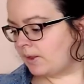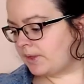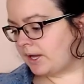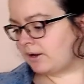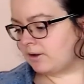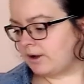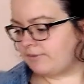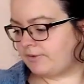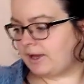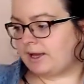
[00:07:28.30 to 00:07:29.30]
Then I
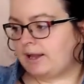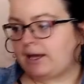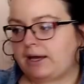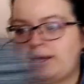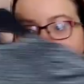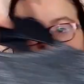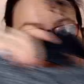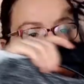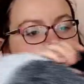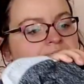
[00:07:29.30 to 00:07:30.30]
got for Ellie,
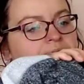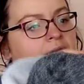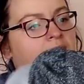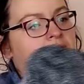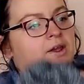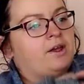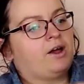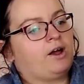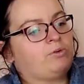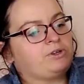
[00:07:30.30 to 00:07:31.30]

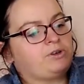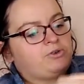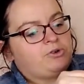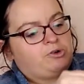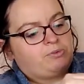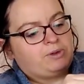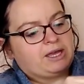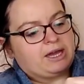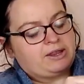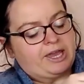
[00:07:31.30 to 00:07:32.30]
I wouldn't normally
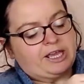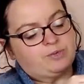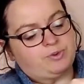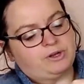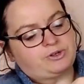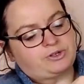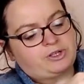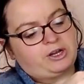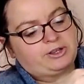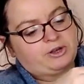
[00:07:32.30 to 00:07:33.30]
get these but I just
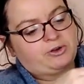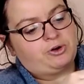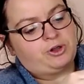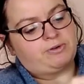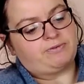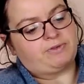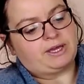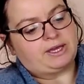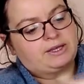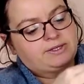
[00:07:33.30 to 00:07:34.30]
like the colour of
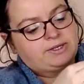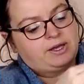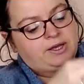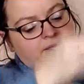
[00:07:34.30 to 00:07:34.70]
these,